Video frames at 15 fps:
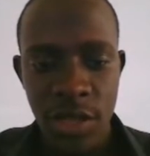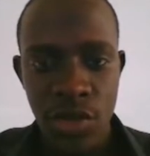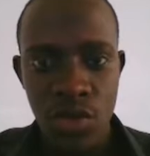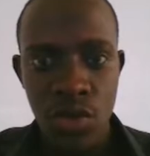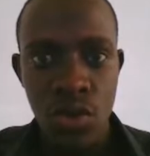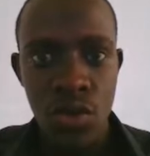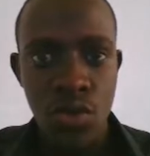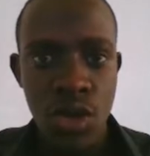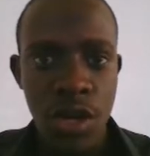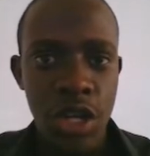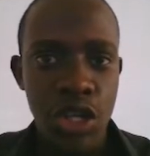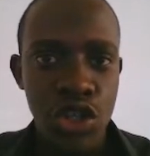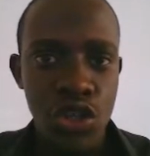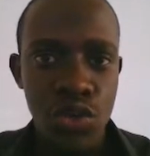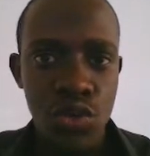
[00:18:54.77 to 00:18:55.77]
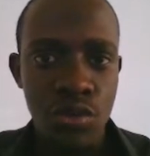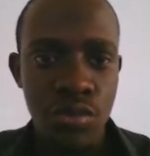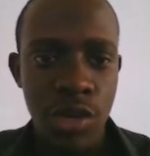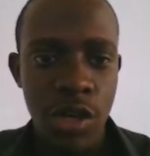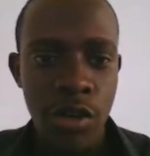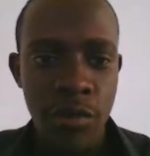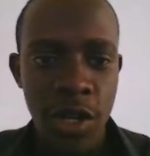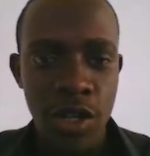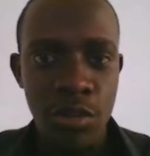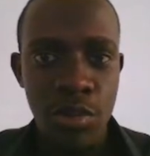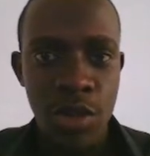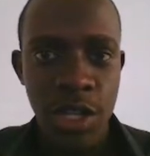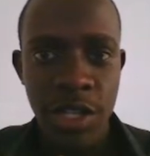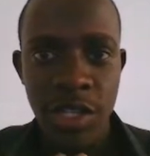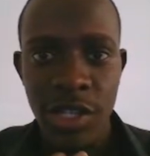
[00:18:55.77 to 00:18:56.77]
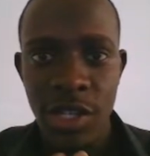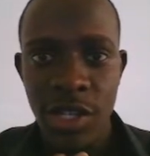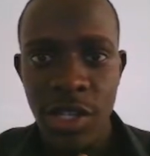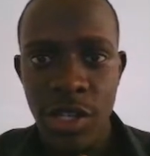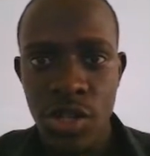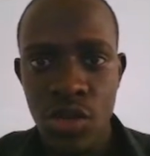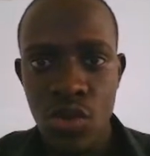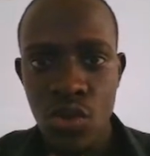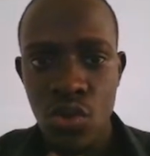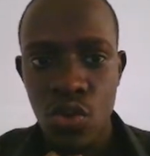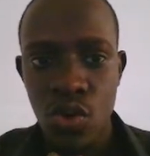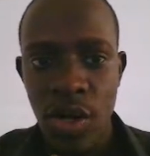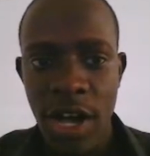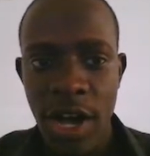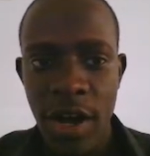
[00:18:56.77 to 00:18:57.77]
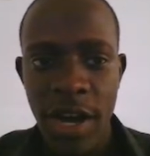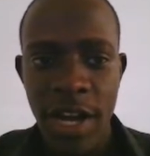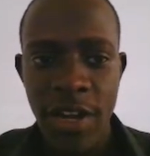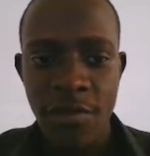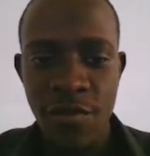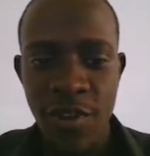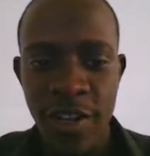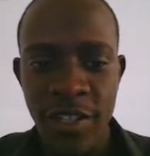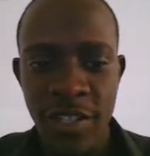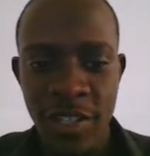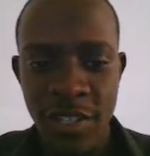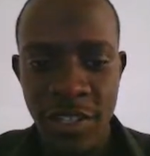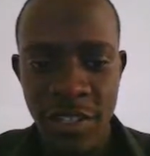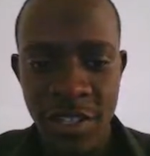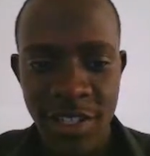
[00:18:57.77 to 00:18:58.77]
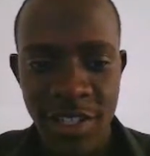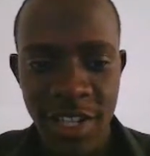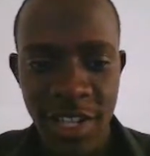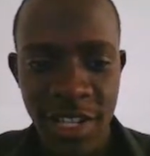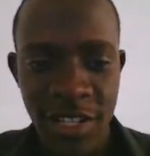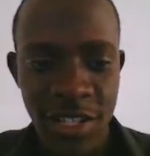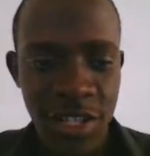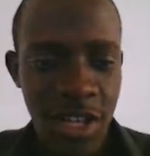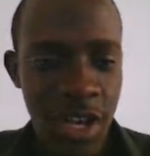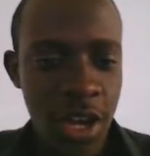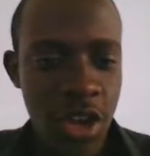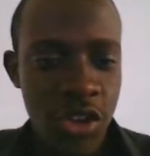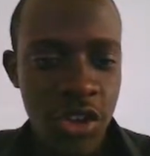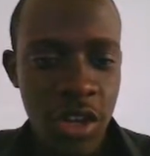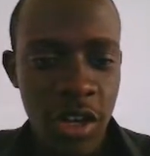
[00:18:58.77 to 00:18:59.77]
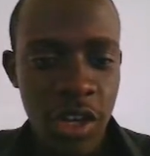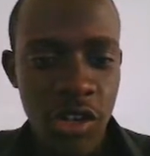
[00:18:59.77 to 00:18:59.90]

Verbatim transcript: so we are going to be manipulating it to our advantage in this case. We're